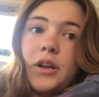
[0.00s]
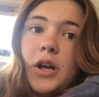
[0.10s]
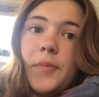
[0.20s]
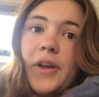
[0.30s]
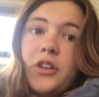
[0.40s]
come
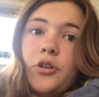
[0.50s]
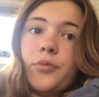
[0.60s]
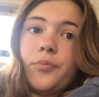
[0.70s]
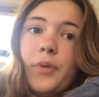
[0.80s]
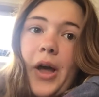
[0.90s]
back home
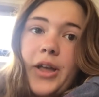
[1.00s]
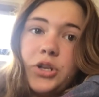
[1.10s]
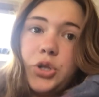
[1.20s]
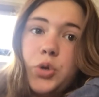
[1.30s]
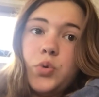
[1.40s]
by
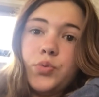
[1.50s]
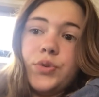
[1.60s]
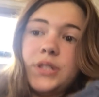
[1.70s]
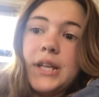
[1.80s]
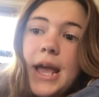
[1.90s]

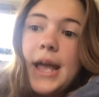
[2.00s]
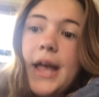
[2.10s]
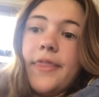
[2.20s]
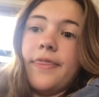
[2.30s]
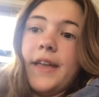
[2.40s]
Tuesday, I
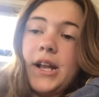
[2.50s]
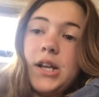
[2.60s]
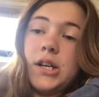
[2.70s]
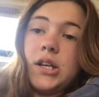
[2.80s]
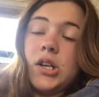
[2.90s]
think.
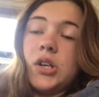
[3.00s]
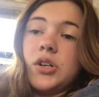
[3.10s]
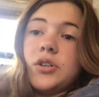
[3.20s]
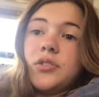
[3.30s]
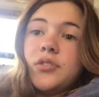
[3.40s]

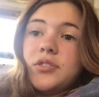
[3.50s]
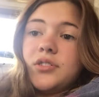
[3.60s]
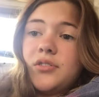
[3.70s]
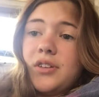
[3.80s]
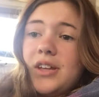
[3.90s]

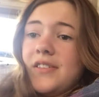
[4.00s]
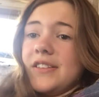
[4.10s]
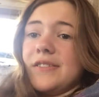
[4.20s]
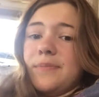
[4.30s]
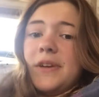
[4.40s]
So yeah, that's
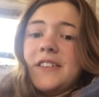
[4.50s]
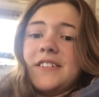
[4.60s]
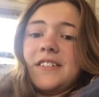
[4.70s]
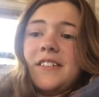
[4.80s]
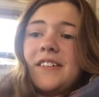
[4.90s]

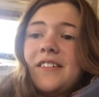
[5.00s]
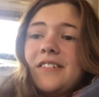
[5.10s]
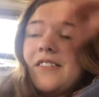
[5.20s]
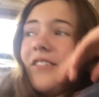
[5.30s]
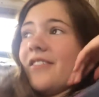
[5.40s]
basically
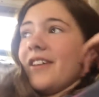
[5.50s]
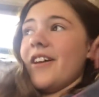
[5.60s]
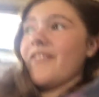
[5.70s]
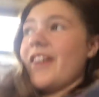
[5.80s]
it right